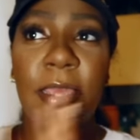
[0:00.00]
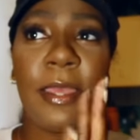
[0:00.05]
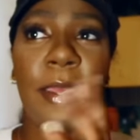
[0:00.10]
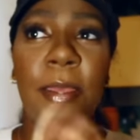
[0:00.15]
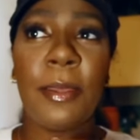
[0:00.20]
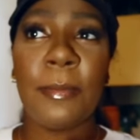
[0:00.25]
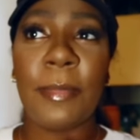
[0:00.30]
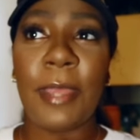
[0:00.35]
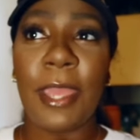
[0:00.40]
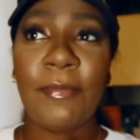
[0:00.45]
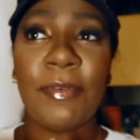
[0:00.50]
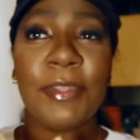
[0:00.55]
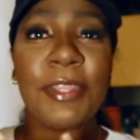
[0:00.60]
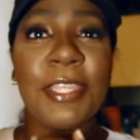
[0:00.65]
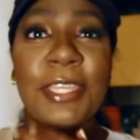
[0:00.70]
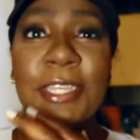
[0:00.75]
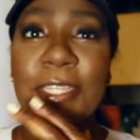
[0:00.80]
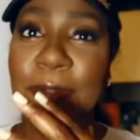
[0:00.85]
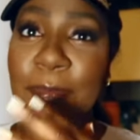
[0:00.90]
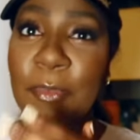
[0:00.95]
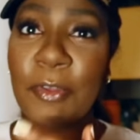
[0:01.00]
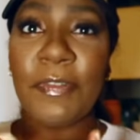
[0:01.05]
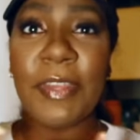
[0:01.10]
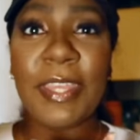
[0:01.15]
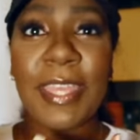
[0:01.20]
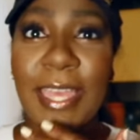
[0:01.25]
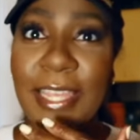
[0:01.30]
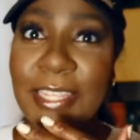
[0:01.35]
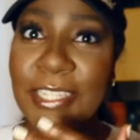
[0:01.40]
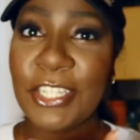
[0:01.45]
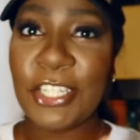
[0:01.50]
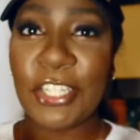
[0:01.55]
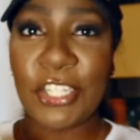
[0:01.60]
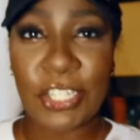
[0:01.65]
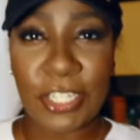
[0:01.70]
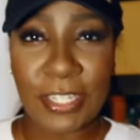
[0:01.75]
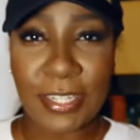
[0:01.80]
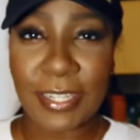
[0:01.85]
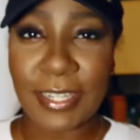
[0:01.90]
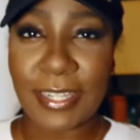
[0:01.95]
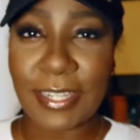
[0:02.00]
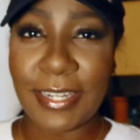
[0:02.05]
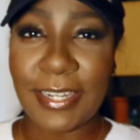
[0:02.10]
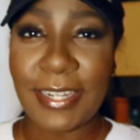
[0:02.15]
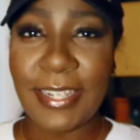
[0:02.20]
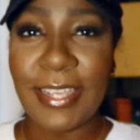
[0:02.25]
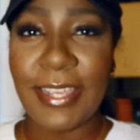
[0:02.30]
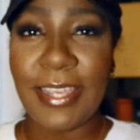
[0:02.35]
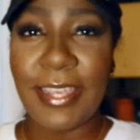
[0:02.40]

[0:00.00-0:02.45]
Um, everything is moving as it should.